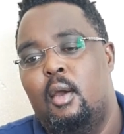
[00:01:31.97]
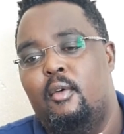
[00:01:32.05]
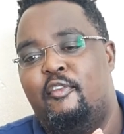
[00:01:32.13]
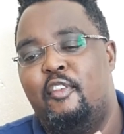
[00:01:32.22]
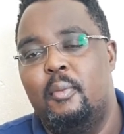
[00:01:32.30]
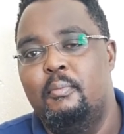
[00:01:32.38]

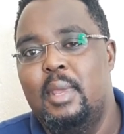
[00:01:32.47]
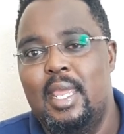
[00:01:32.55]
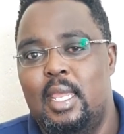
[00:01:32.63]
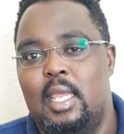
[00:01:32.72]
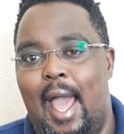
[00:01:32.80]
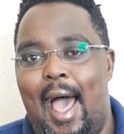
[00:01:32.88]
for
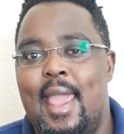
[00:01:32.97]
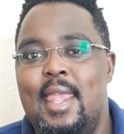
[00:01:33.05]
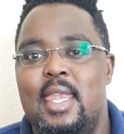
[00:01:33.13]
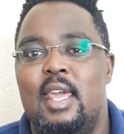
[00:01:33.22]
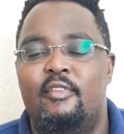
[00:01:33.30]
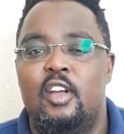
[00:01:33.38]
me, I
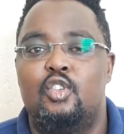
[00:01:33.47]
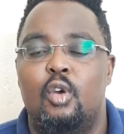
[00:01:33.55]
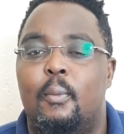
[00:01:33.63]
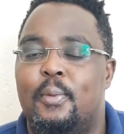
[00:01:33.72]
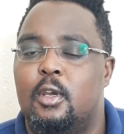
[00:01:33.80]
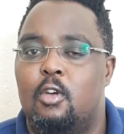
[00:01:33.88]
never
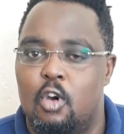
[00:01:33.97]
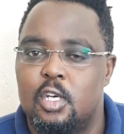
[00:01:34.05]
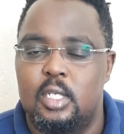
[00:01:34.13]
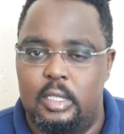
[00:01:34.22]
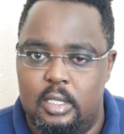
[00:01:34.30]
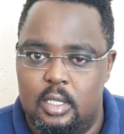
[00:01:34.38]
took
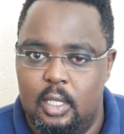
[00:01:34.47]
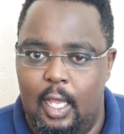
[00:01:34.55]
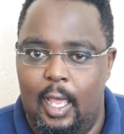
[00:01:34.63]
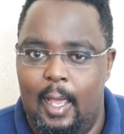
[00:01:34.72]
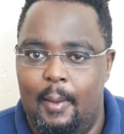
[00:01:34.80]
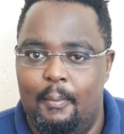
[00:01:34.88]
precautions.
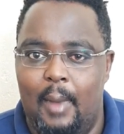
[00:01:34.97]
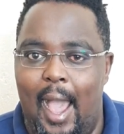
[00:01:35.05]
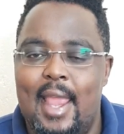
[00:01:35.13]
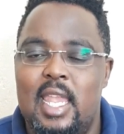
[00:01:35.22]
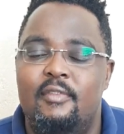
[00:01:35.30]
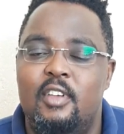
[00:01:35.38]

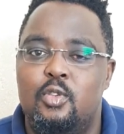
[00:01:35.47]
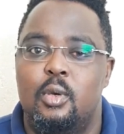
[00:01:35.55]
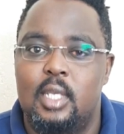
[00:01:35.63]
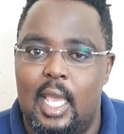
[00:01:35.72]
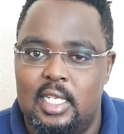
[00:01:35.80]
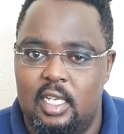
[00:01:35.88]
I never
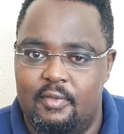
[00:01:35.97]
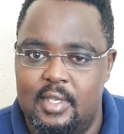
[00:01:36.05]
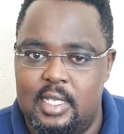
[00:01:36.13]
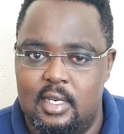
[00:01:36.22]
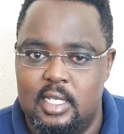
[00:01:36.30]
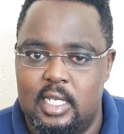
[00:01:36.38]
took HIV
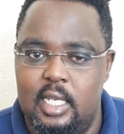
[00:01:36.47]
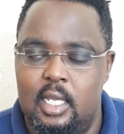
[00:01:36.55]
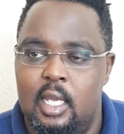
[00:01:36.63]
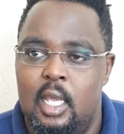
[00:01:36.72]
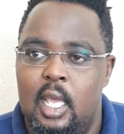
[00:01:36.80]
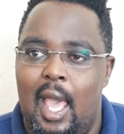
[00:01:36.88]
seriously.
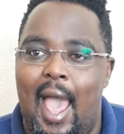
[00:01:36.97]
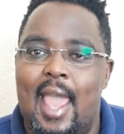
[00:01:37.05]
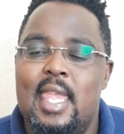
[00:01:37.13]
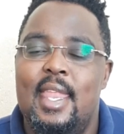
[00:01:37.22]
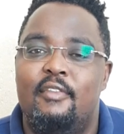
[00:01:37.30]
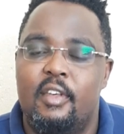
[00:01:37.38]
I
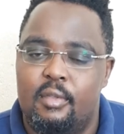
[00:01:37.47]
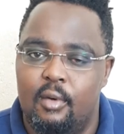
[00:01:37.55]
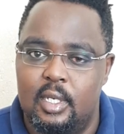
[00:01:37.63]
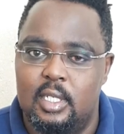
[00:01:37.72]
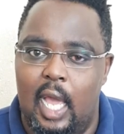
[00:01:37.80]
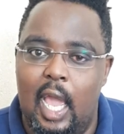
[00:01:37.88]
never
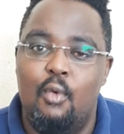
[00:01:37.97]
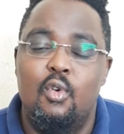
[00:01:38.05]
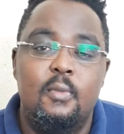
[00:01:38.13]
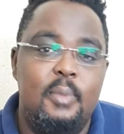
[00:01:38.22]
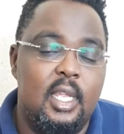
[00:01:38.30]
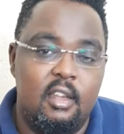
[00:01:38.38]
thought I
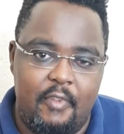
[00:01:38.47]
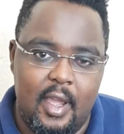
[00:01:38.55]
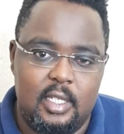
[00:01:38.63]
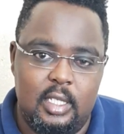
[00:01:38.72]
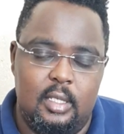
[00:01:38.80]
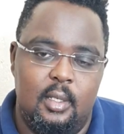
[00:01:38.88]
would be
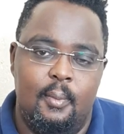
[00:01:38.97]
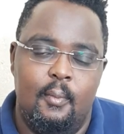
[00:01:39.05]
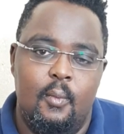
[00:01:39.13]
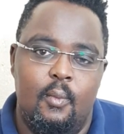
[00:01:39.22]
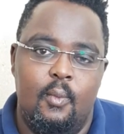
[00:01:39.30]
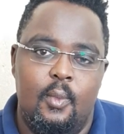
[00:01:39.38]
infected.
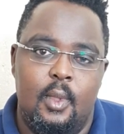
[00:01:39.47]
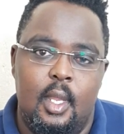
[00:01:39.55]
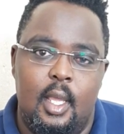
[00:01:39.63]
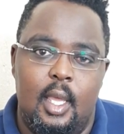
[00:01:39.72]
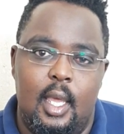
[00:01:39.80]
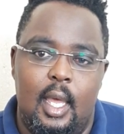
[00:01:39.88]

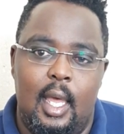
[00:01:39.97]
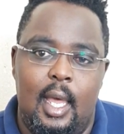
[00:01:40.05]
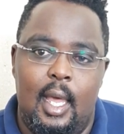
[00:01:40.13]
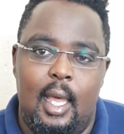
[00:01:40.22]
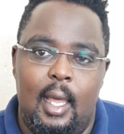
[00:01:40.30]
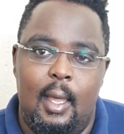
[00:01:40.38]

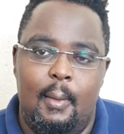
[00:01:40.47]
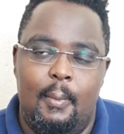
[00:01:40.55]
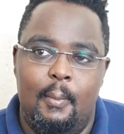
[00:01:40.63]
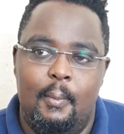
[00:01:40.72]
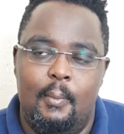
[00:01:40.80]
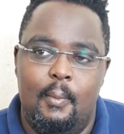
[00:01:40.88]

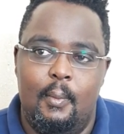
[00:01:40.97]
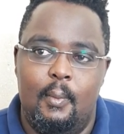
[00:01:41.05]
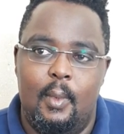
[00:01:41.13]
Um,